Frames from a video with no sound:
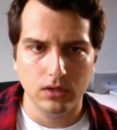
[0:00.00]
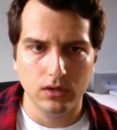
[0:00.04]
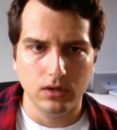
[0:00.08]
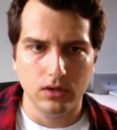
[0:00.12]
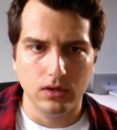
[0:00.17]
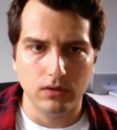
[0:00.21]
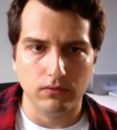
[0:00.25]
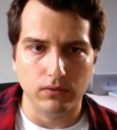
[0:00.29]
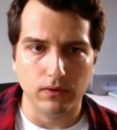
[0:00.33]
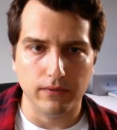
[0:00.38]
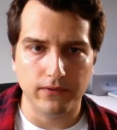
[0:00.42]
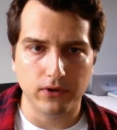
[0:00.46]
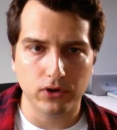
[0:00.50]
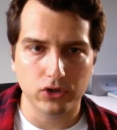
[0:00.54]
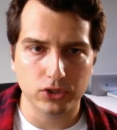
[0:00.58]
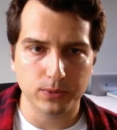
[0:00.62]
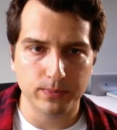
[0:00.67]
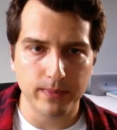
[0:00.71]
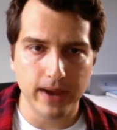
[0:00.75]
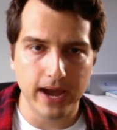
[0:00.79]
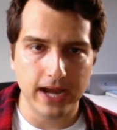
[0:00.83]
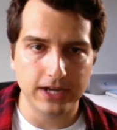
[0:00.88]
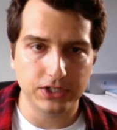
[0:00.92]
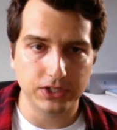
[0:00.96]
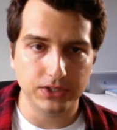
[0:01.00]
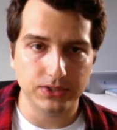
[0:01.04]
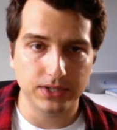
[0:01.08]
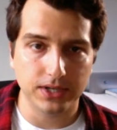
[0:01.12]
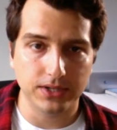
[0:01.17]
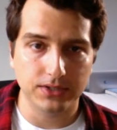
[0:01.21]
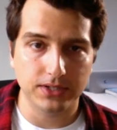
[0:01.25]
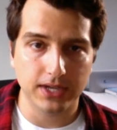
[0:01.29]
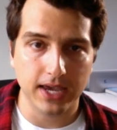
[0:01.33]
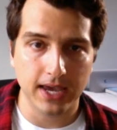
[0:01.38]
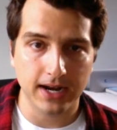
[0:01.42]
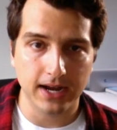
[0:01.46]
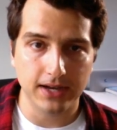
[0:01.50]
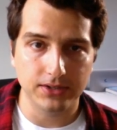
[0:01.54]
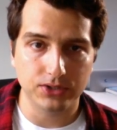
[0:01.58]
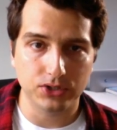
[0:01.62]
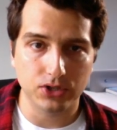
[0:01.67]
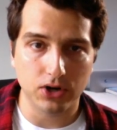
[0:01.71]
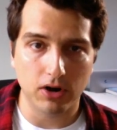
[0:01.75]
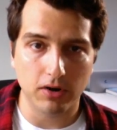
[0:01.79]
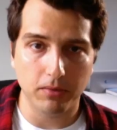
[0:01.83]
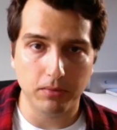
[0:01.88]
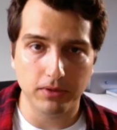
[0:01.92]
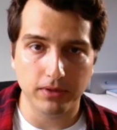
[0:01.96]
Reverse Magic says, "Can I
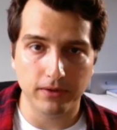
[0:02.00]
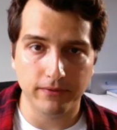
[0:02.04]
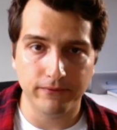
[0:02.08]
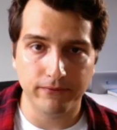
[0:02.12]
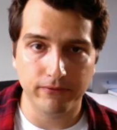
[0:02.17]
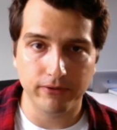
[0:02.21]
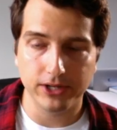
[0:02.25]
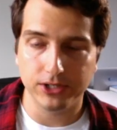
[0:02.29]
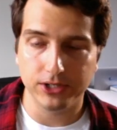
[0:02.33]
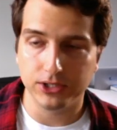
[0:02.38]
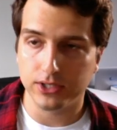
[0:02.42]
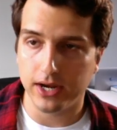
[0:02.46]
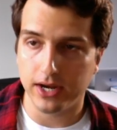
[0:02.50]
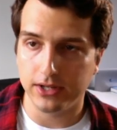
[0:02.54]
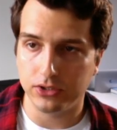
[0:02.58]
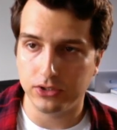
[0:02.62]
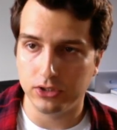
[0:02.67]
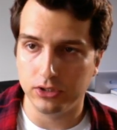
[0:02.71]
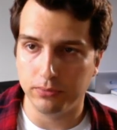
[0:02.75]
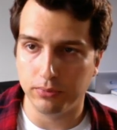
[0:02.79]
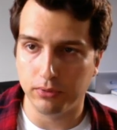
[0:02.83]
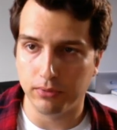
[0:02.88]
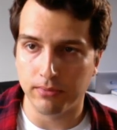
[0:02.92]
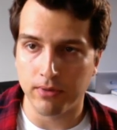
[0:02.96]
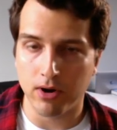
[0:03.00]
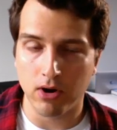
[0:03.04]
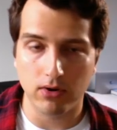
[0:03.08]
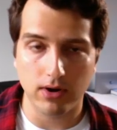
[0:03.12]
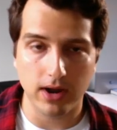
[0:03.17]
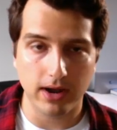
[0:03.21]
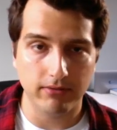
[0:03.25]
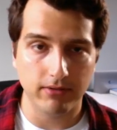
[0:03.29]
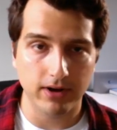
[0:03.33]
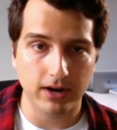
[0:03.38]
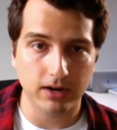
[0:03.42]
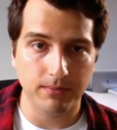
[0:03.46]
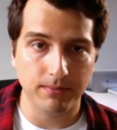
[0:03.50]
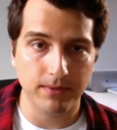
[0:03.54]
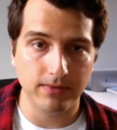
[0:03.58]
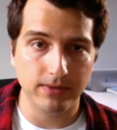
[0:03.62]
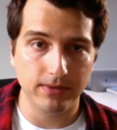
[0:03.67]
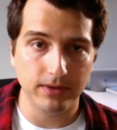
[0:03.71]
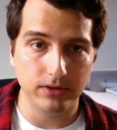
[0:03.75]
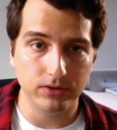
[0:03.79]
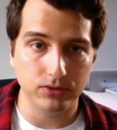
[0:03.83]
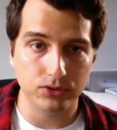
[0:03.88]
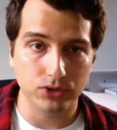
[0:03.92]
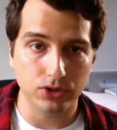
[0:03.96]
start with a free site to promote? I recommend that
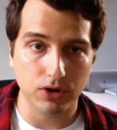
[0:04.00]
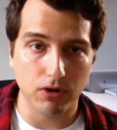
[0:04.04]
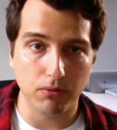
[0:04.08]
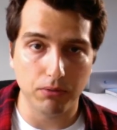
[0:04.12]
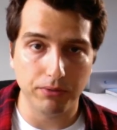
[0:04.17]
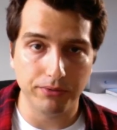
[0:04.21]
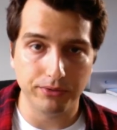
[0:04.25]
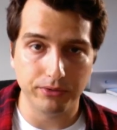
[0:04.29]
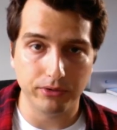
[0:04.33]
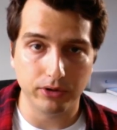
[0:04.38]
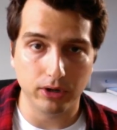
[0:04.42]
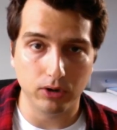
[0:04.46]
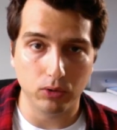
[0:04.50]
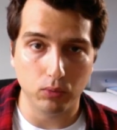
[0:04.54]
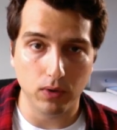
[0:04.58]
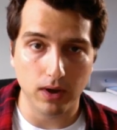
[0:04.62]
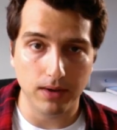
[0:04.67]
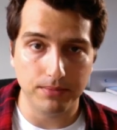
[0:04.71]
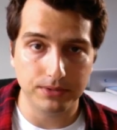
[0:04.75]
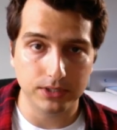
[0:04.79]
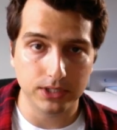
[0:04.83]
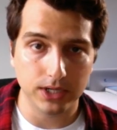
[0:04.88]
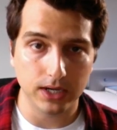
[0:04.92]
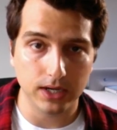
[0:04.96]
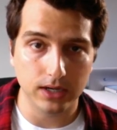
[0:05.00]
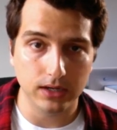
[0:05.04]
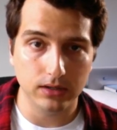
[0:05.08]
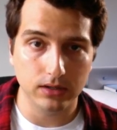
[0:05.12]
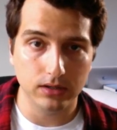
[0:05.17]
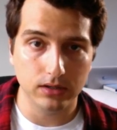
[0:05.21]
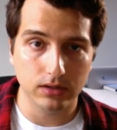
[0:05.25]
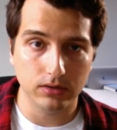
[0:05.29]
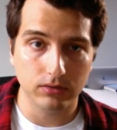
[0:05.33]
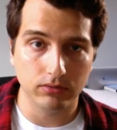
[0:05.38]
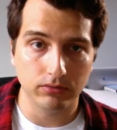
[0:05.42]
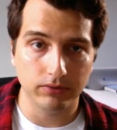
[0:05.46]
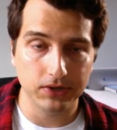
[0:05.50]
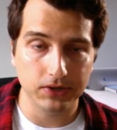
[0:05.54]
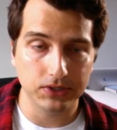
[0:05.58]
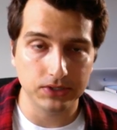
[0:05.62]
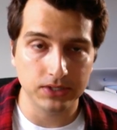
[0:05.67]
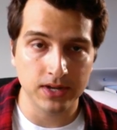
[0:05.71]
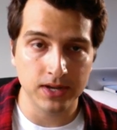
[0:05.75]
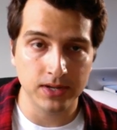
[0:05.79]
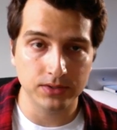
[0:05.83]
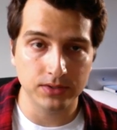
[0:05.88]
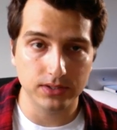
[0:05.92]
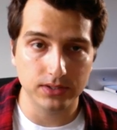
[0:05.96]
you start with your own website. Reason
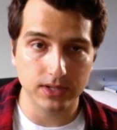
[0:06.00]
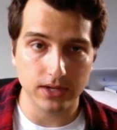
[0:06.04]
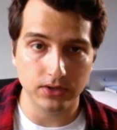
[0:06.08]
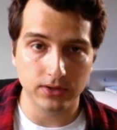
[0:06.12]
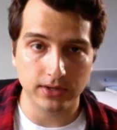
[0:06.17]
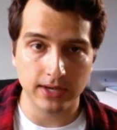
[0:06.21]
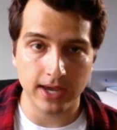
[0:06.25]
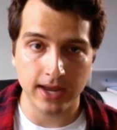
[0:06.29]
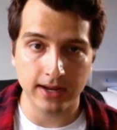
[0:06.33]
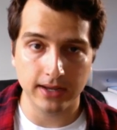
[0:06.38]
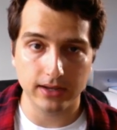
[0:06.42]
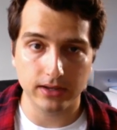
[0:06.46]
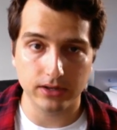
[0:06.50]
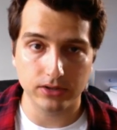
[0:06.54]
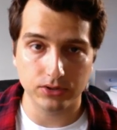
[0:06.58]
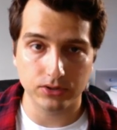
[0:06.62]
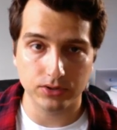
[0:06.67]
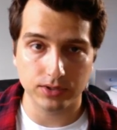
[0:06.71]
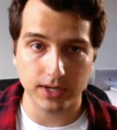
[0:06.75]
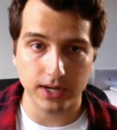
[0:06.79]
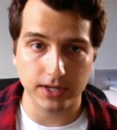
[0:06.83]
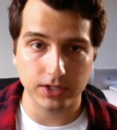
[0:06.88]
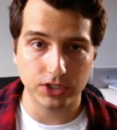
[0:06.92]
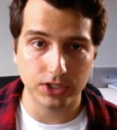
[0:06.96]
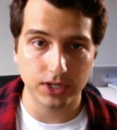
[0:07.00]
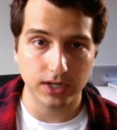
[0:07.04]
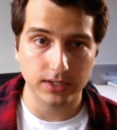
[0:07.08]
is, is that you can get your site shut